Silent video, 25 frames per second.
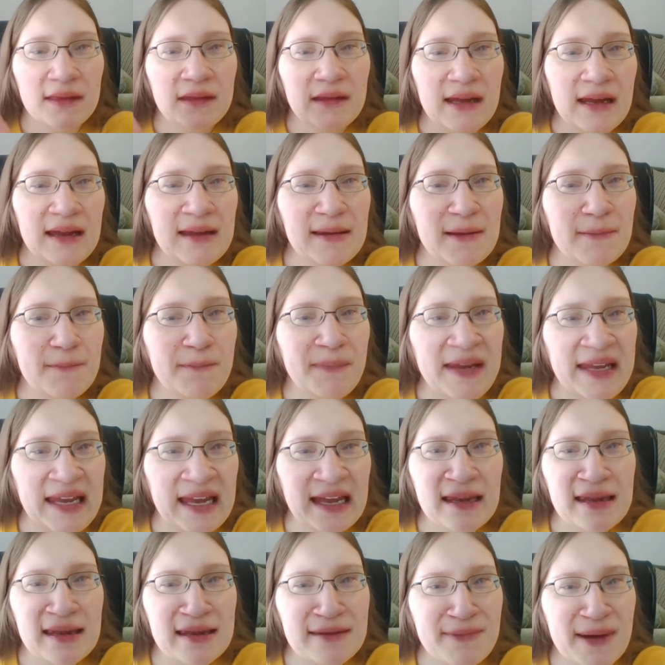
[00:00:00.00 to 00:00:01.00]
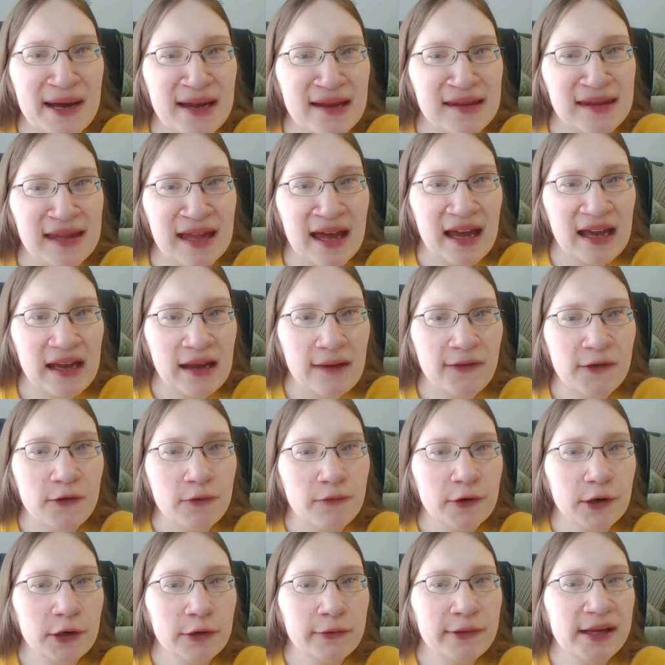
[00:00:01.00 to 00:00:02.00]
it begins by saying if you
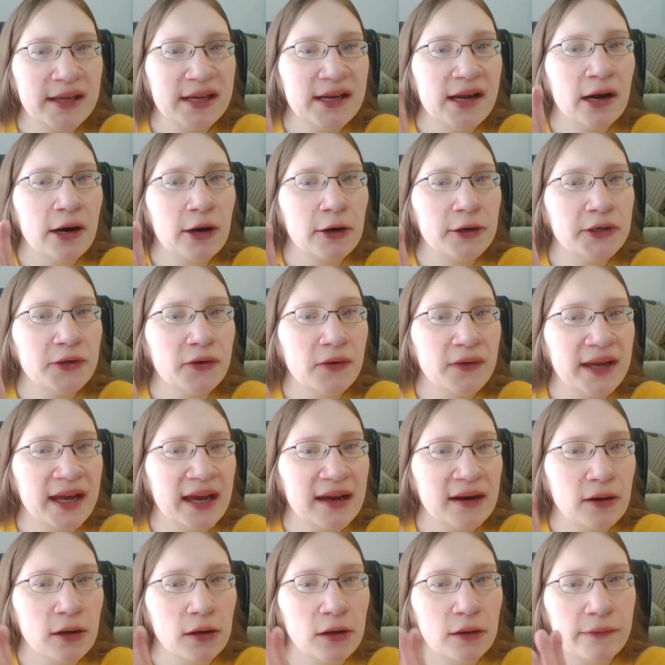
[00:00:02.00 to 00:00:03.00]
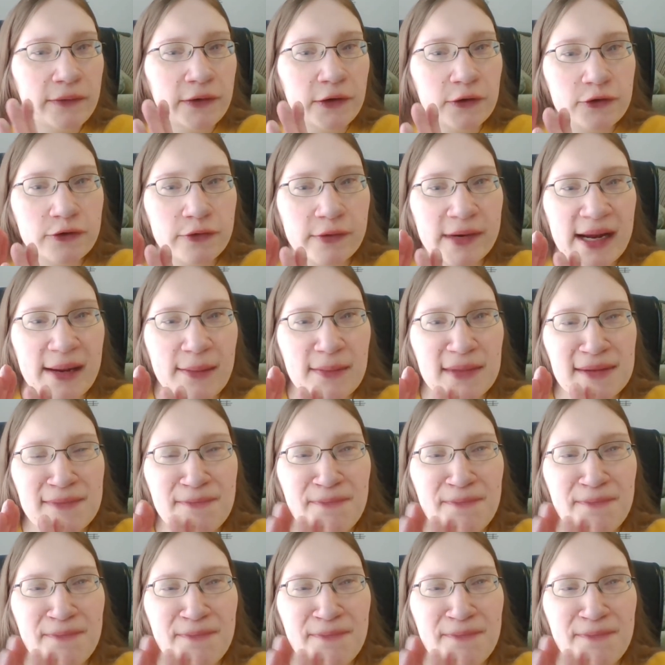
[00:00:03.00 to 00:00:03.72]
work really hard, you'll get all of your dreams.